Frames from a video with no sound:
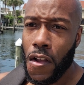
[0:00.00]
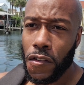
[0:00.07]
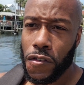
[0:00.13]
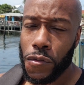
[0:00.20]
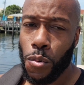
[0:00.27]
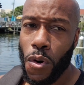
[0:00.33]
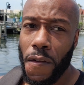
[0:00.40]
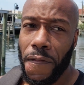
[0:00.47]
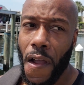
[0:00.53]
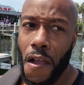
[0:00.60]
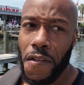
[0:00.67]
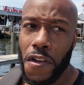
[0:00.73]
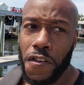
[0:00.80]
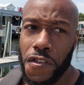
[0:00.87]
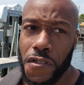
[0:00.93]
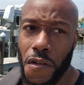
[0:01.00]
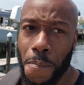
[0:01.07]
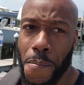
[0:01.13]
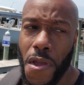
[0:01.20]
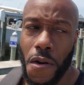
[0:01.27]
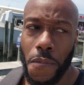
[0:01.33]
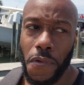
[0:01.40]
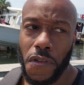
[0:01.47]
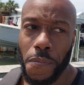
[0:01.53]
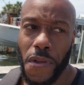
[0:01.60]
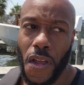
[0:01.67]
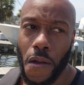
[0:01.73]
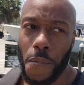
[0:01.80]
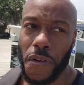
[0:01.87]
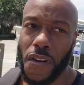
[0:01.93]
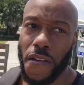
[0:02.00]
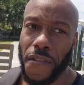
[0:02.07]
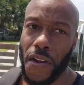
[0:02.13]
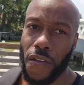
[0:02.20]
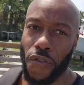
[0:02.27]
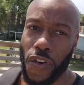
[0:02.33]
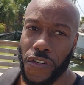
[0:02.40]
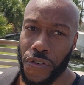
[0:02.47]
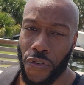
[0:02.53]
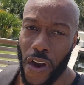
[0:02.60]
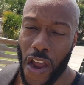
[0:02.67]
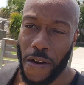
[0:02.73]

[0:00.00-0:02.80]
25 years is the minimum to become a dividend aristocrat.